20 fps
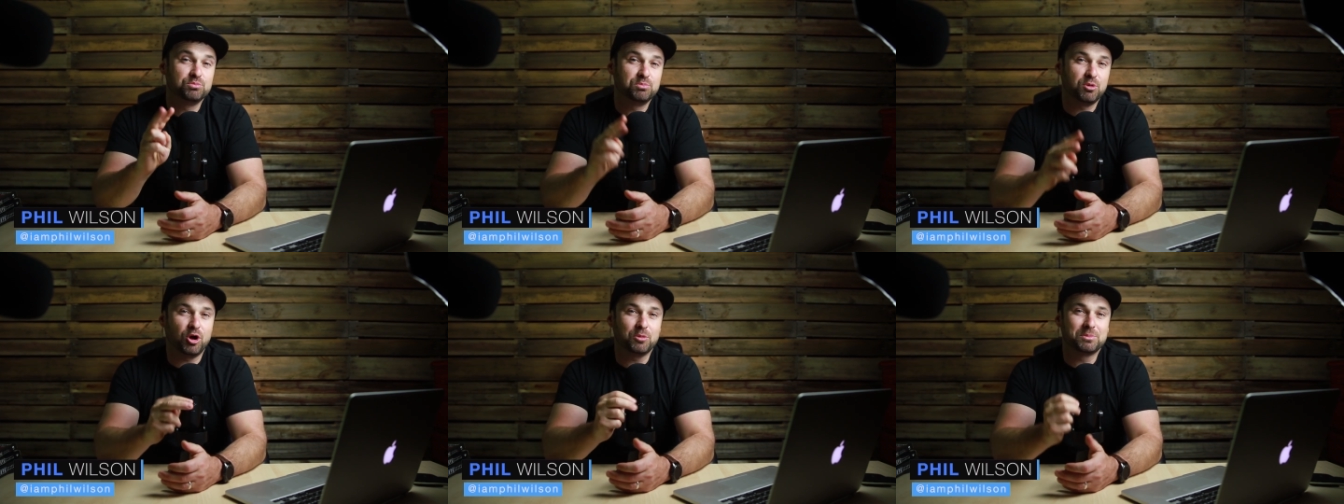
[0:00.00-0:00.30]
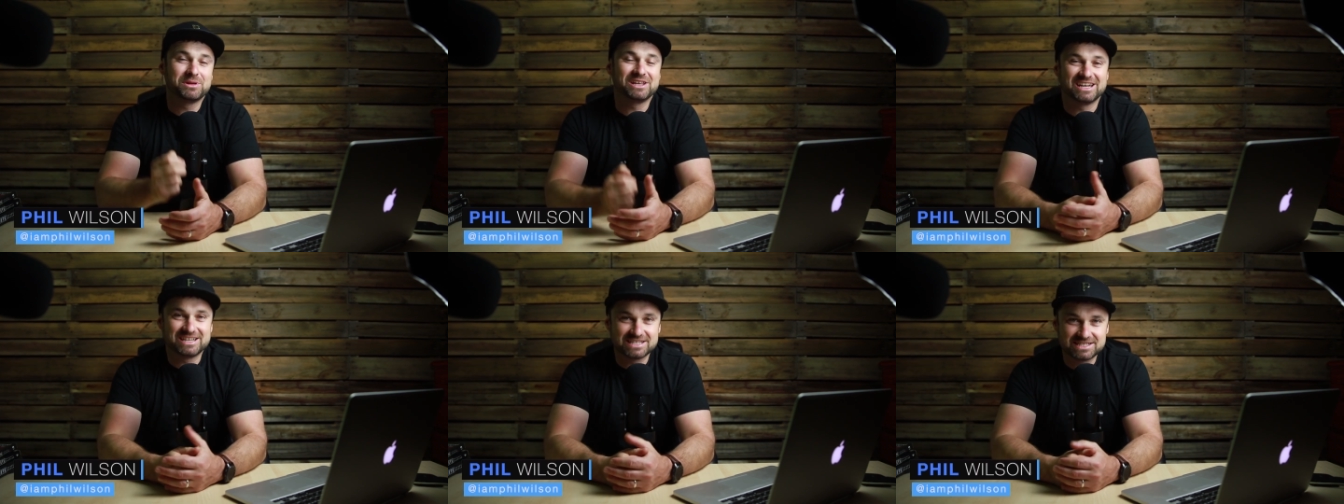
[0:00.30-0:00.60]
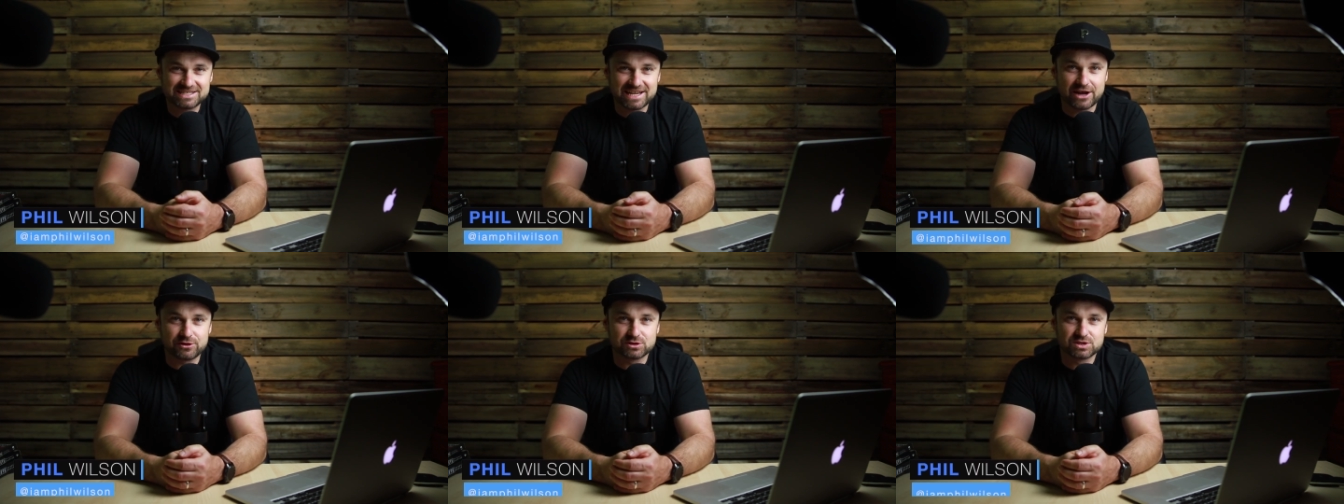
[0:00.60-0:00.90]
popular
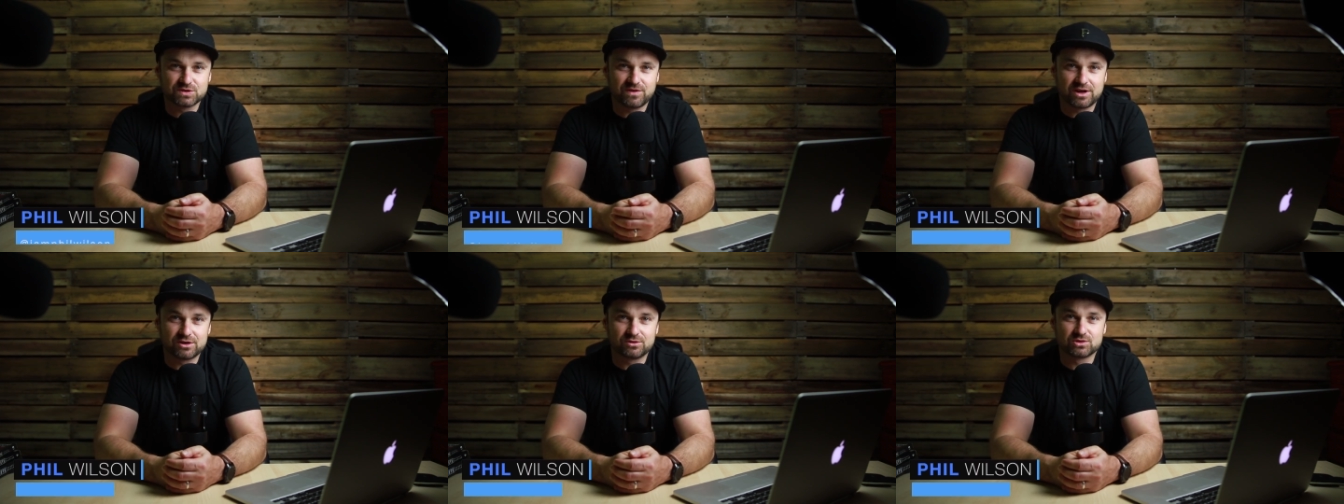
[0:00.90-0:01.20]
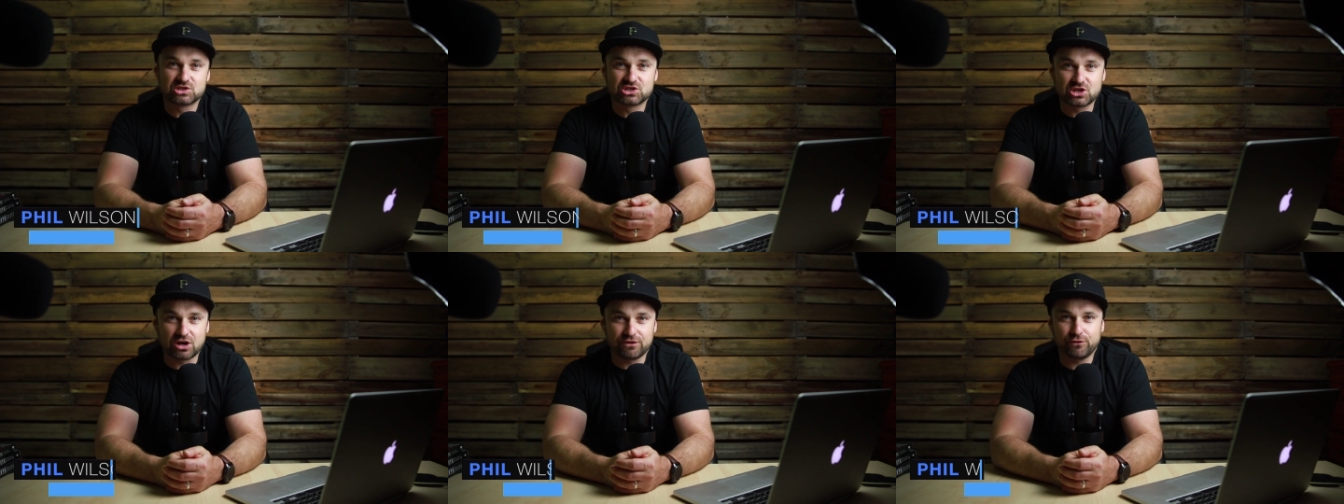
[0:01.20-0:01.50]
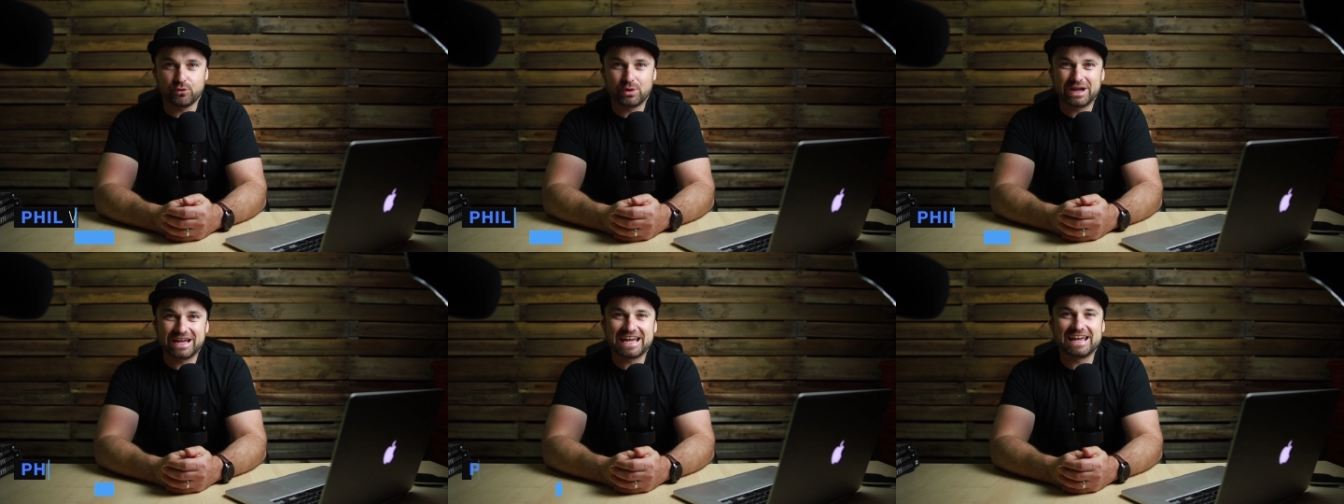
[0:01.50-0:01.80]
sales funnel
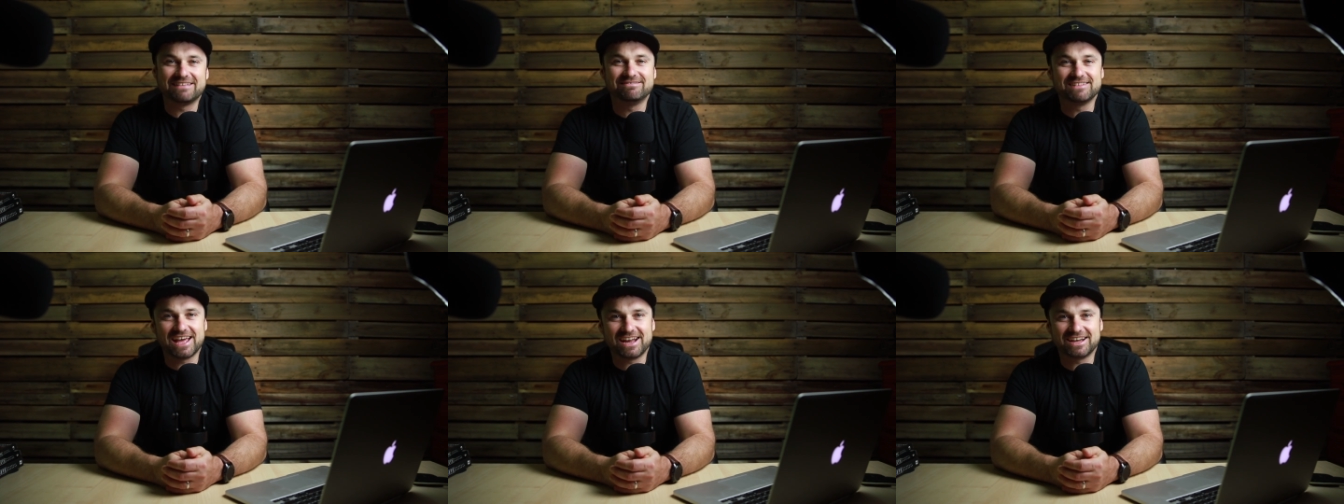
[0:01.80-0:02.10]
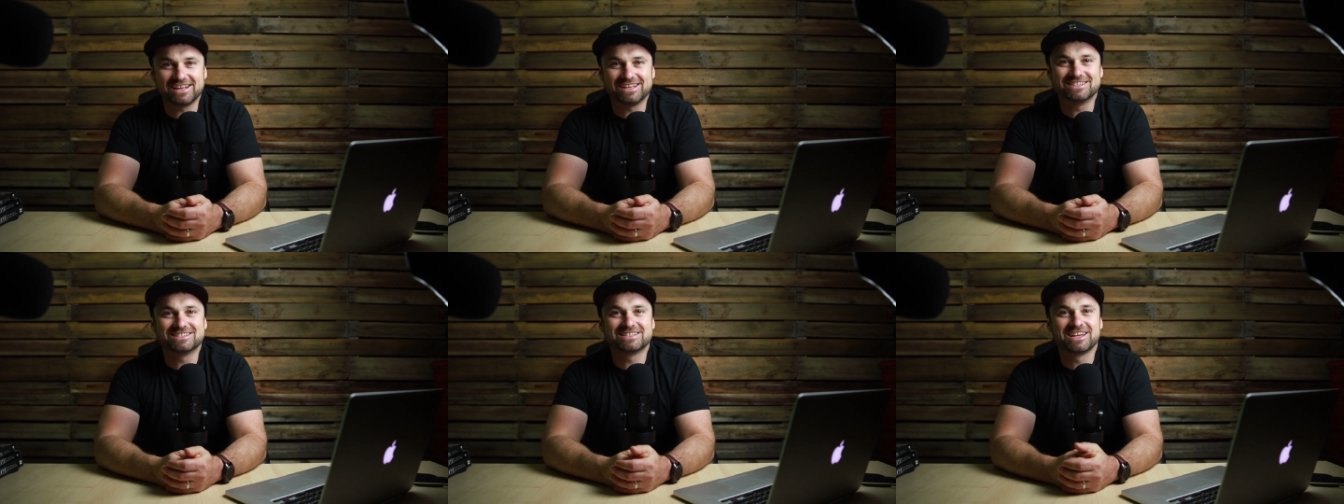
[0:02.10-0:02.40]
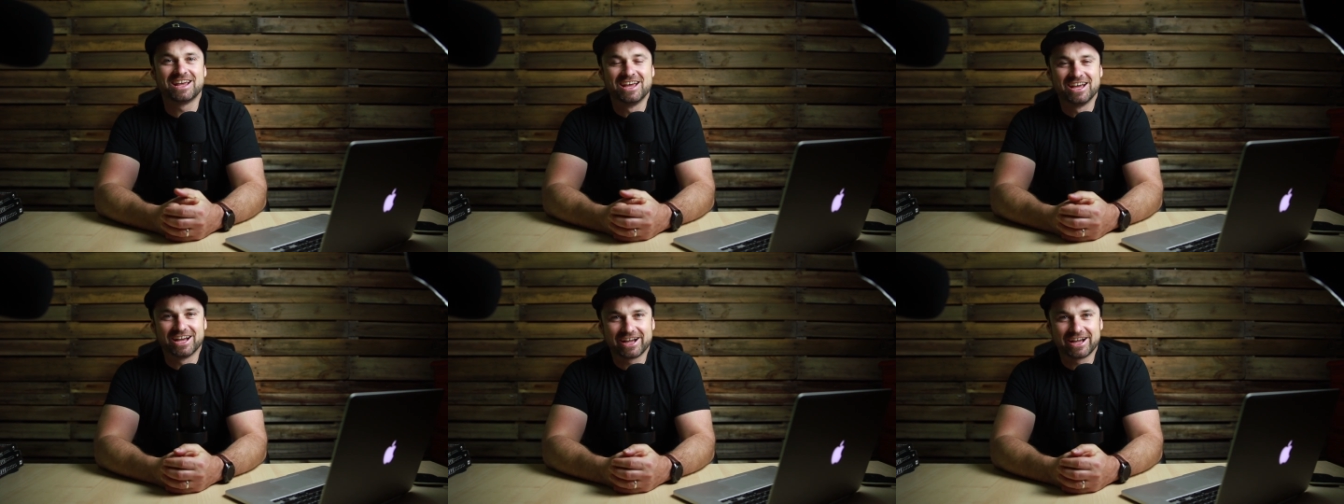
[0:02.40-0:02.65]
software and that is